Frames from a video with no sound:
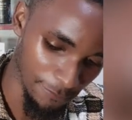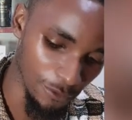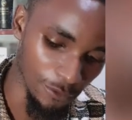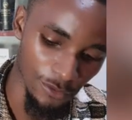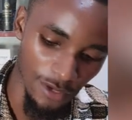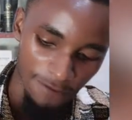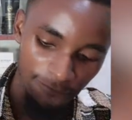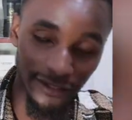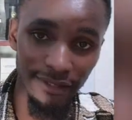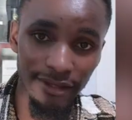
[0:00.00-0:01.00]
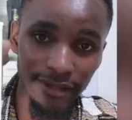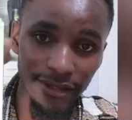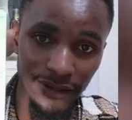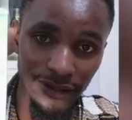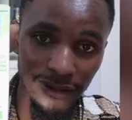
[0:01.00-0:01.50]
We also have
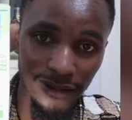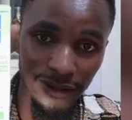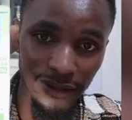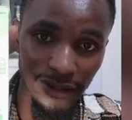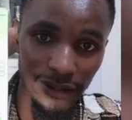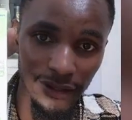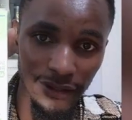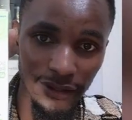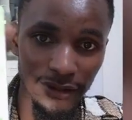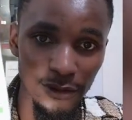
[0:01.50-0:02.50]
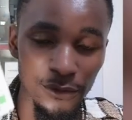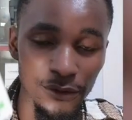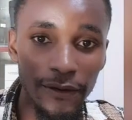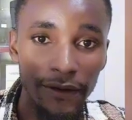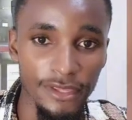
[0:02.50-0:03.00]
this, it's
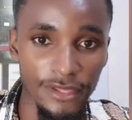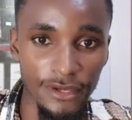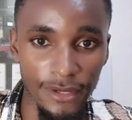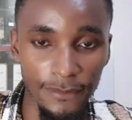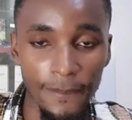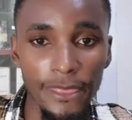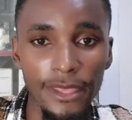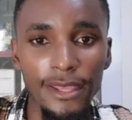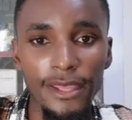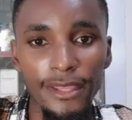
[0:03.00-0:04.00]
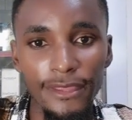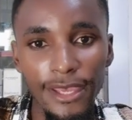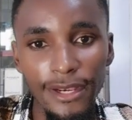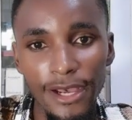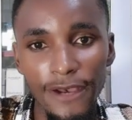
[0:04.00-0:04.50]
also a serum.
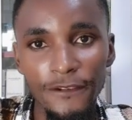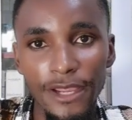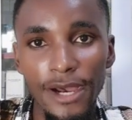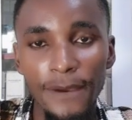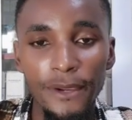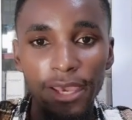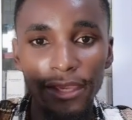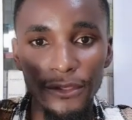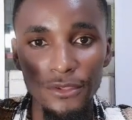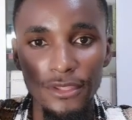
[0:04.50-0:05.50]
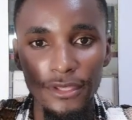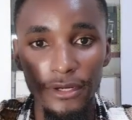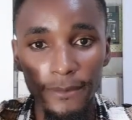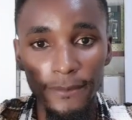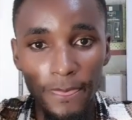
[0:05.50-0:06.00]
Then after applying your
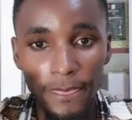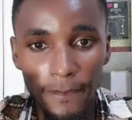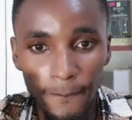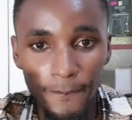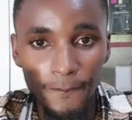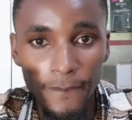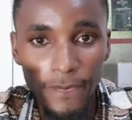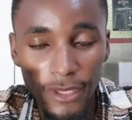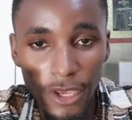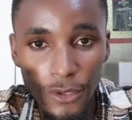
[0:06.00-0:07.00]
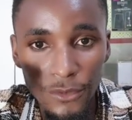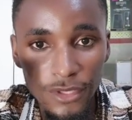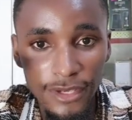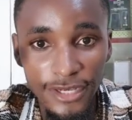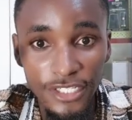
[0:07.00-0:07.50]
serum, you will
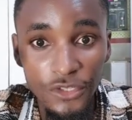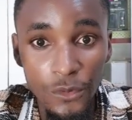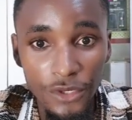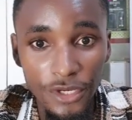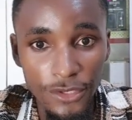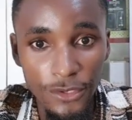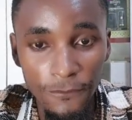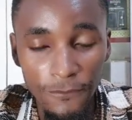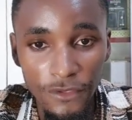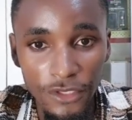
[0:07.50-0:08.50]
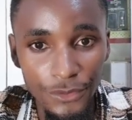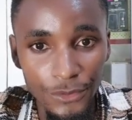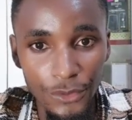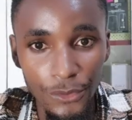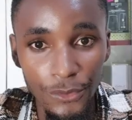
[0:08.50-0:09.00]
see that it will dissolve
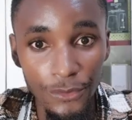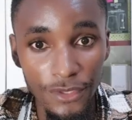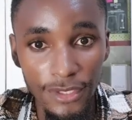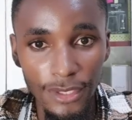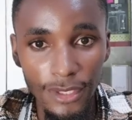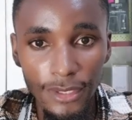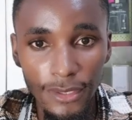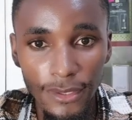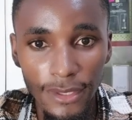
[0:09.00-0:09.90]
into your skin.